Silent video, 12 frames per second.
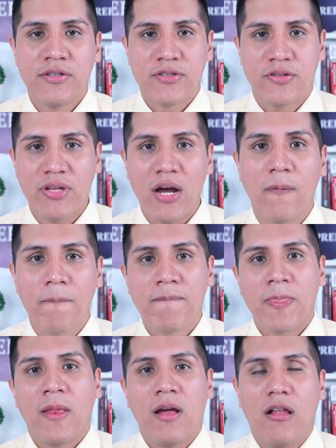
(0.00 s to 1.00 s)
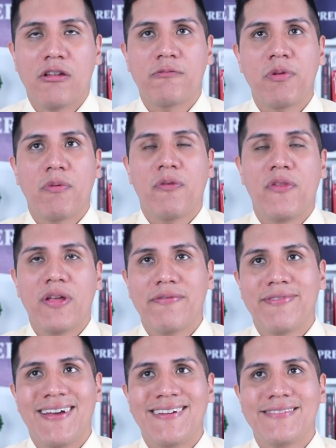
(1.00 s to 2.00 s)
so now a lot of people
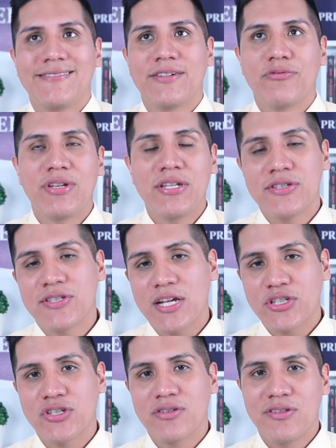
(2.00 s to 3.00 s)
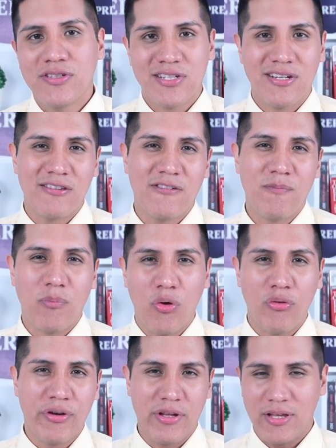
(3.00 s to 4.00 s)
think that the reading section is kind of
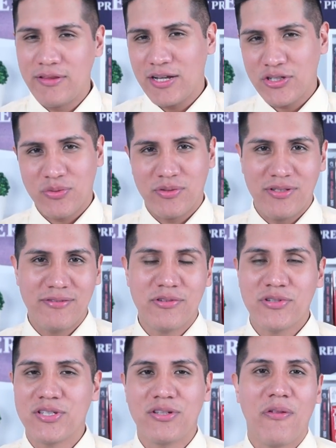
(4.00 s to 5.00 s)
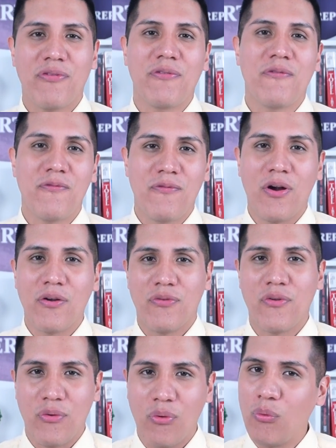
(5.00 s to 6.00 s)
boring and actually there's nothing
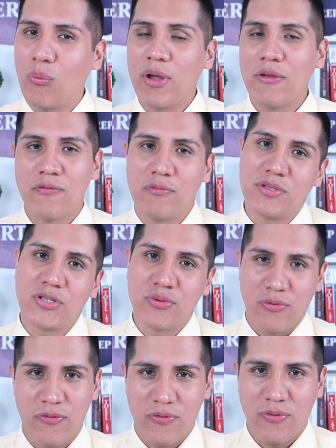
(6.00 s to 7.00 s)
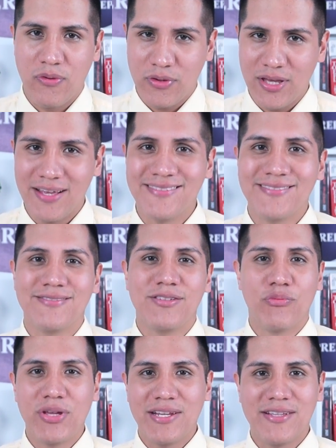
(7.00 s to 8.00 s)
farther away from the truth okay
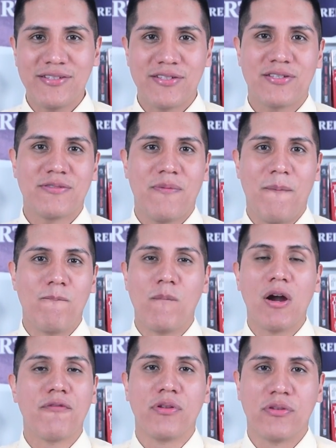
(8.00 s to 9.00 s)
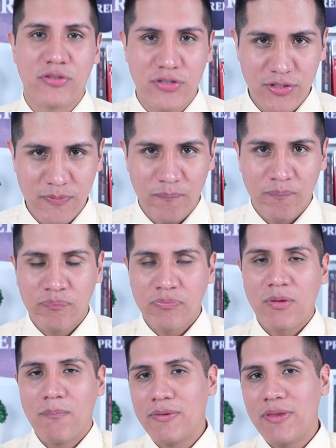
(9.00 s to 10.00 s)
reading is marvelous
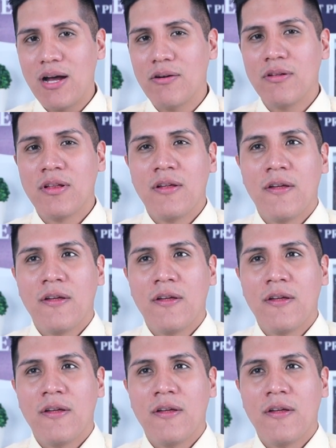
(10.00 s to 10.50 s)
but now